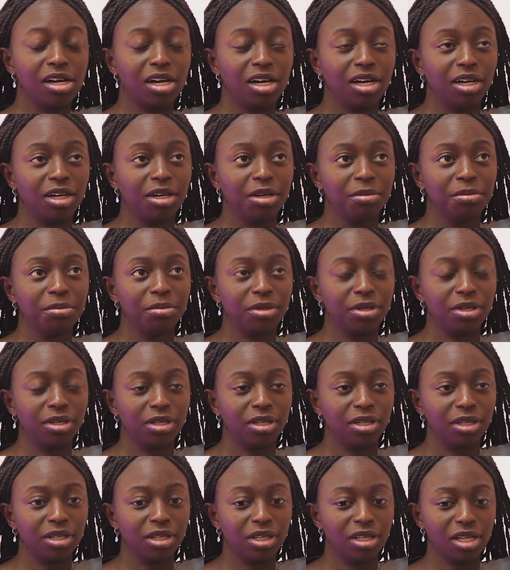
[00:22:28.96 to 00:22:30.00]
um,
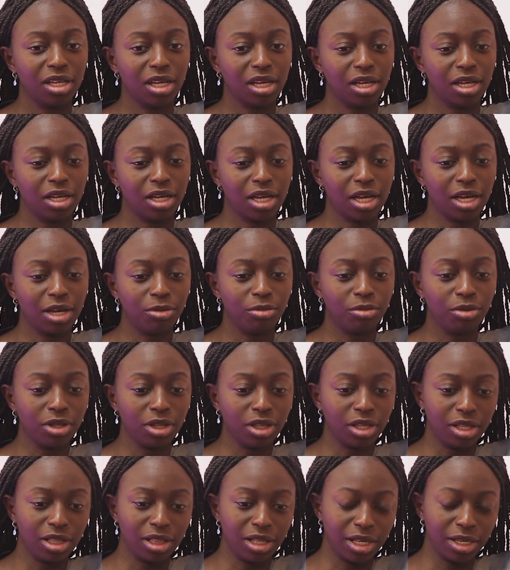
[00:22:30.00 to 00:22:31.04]
I
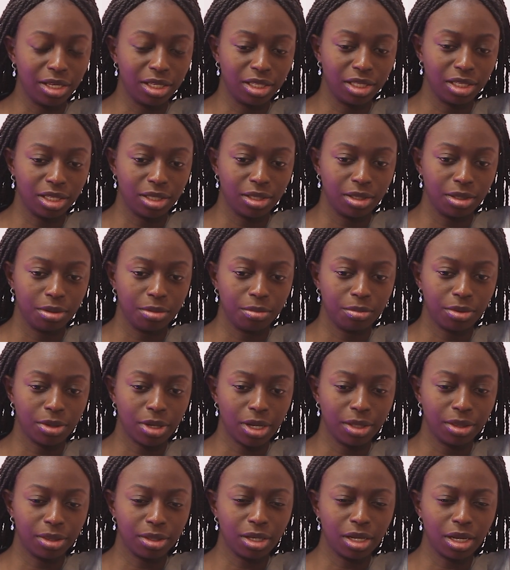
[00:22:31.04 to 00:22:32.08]
really like it.
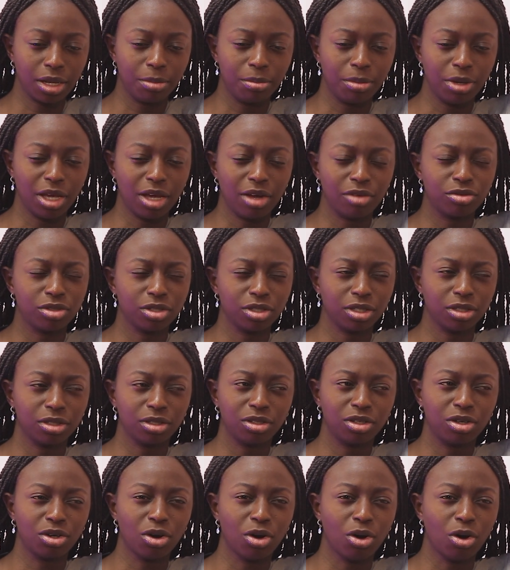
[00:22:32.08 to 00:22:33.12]
But I think I may have to,
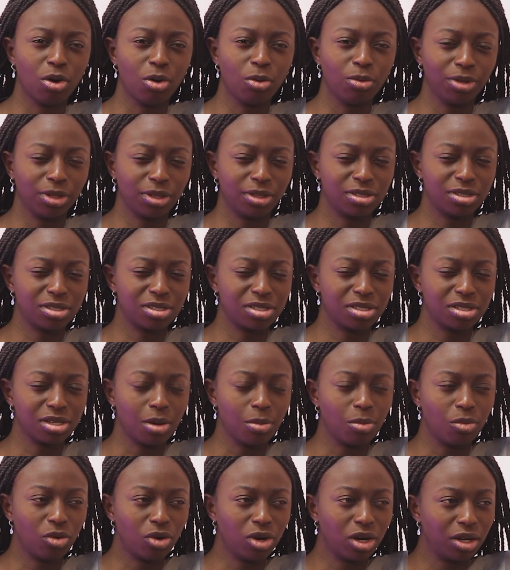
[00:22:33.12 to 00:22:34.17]
like, go with
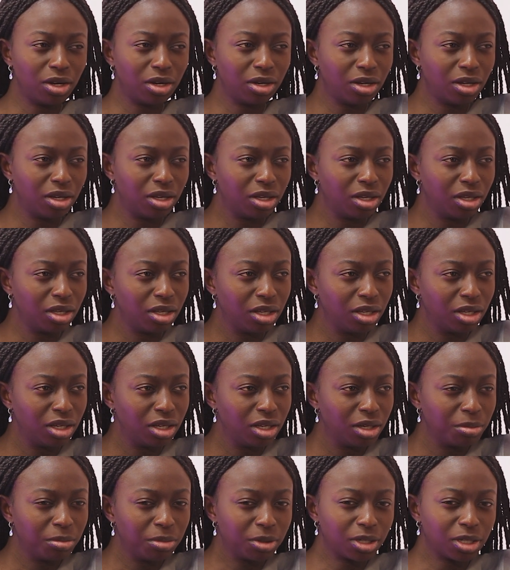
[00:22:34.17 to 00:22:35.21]
someone,
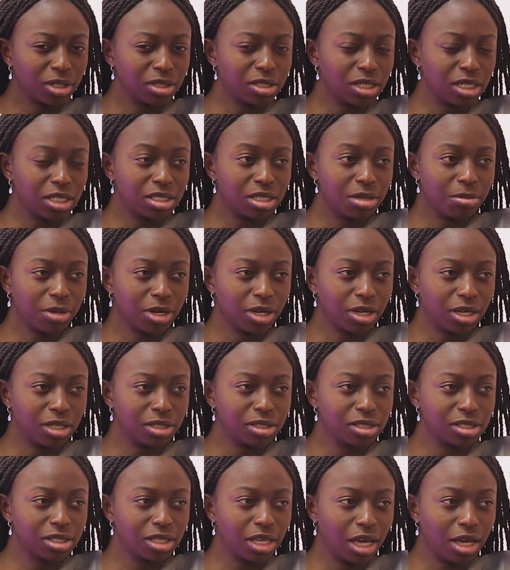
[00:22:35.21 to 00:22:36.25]
mm-hmm. because last time I
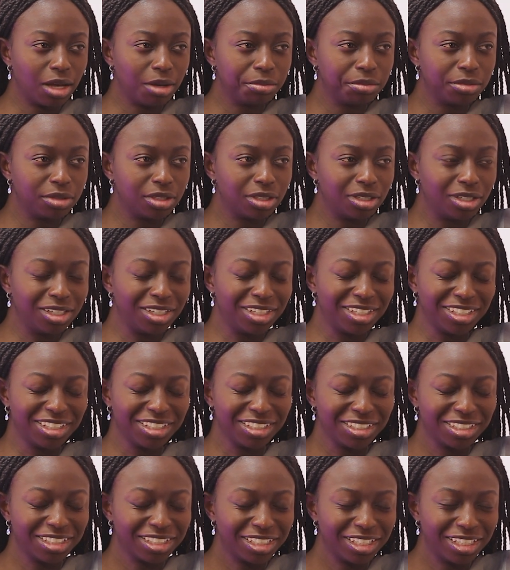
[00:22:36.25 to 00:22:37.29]
got scammed.
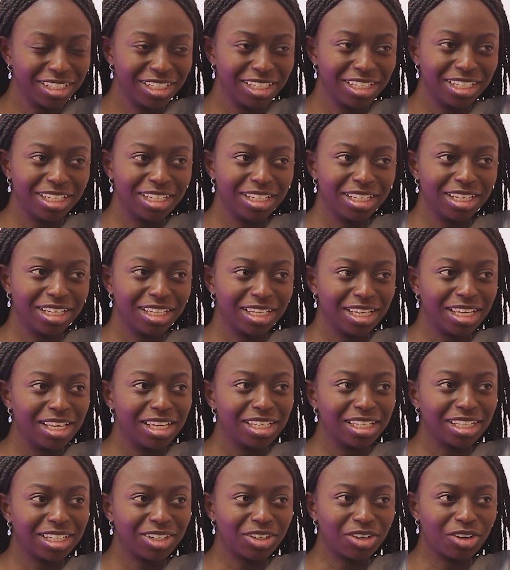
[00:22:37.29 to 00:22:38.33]
Shut the fuck
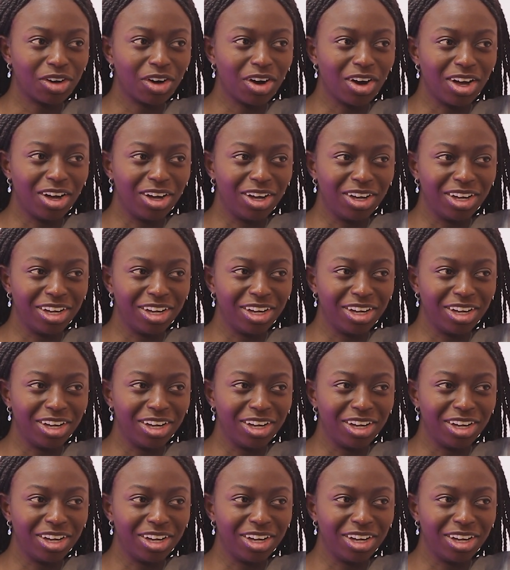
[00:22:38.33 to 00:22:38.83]
up. Girl.